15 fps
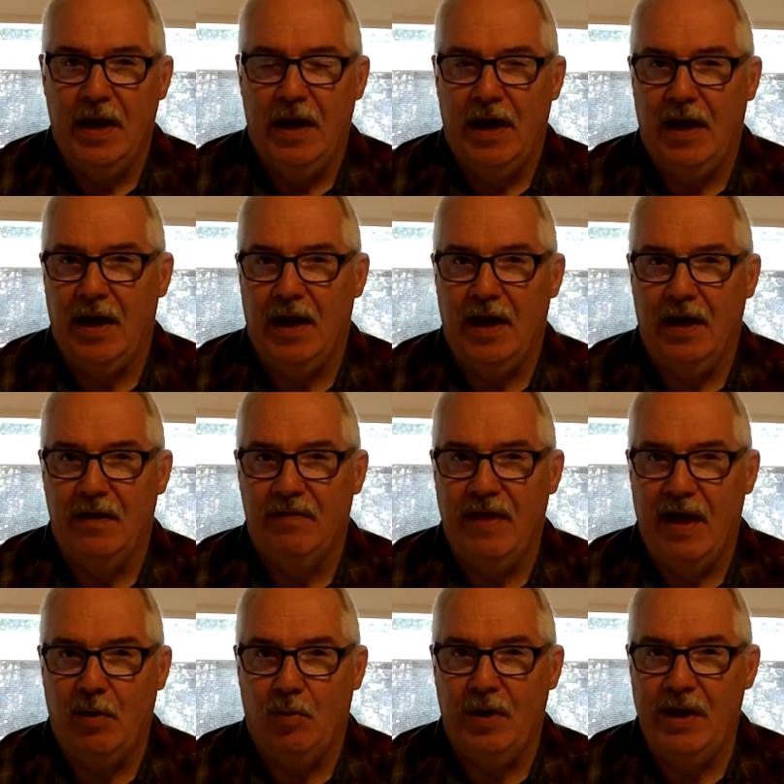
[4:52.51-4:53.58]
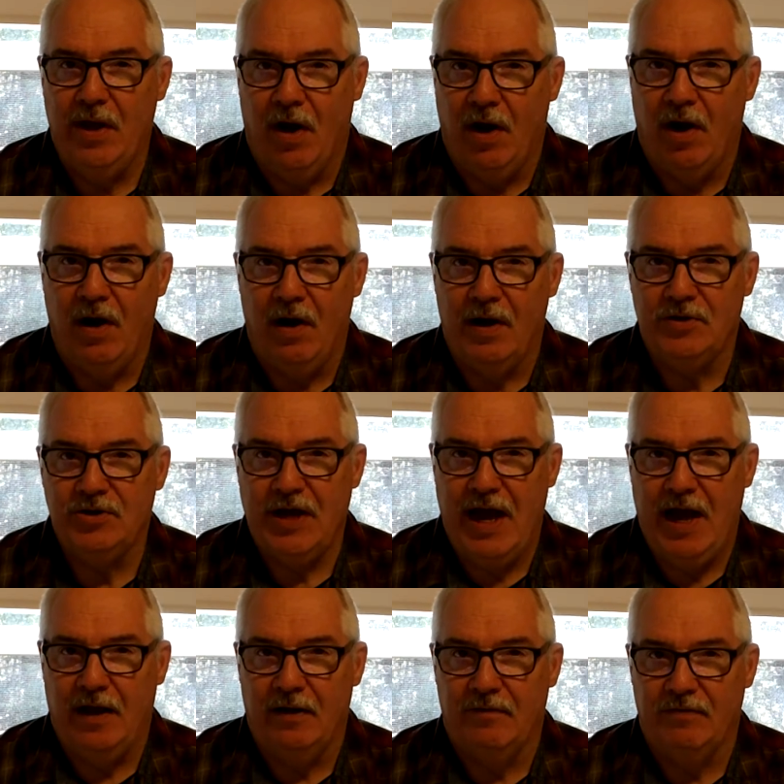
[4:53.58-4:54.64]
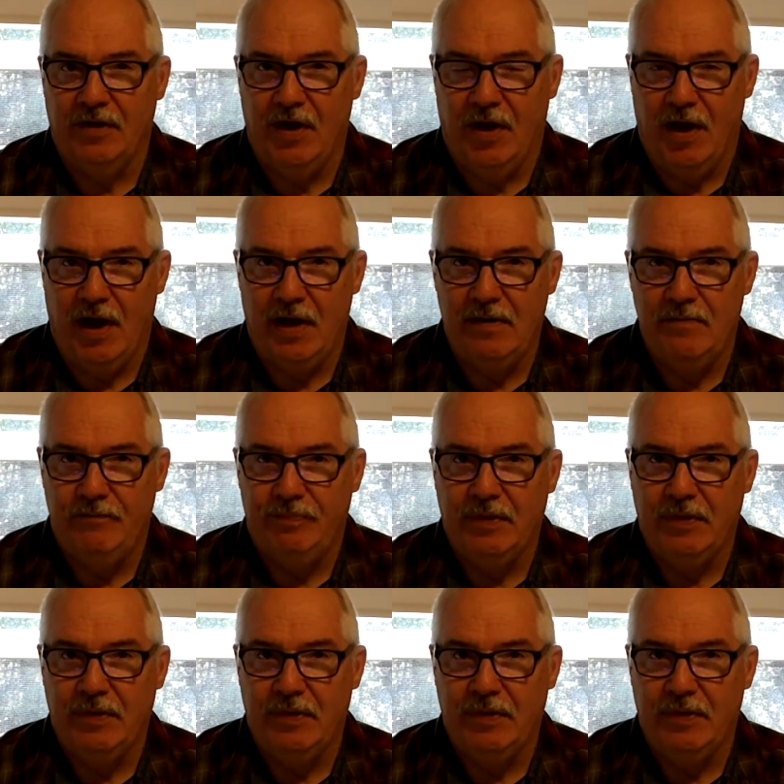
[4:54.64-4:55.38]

uh, that we are a child of God